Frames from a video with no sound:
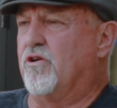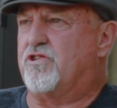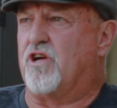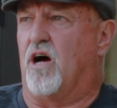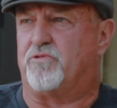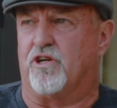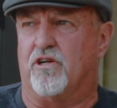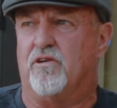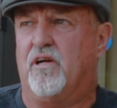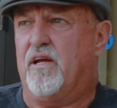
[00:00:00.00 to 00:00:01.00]

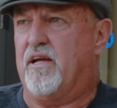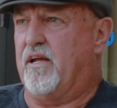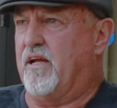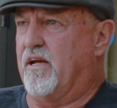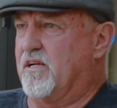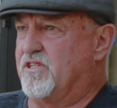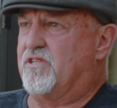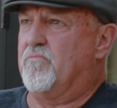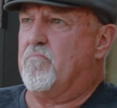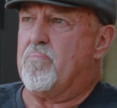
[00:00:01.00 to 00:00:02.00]
sculpture is,
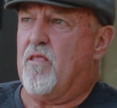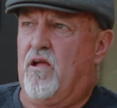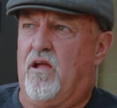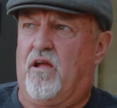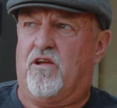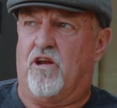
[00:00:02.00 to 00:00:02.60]
you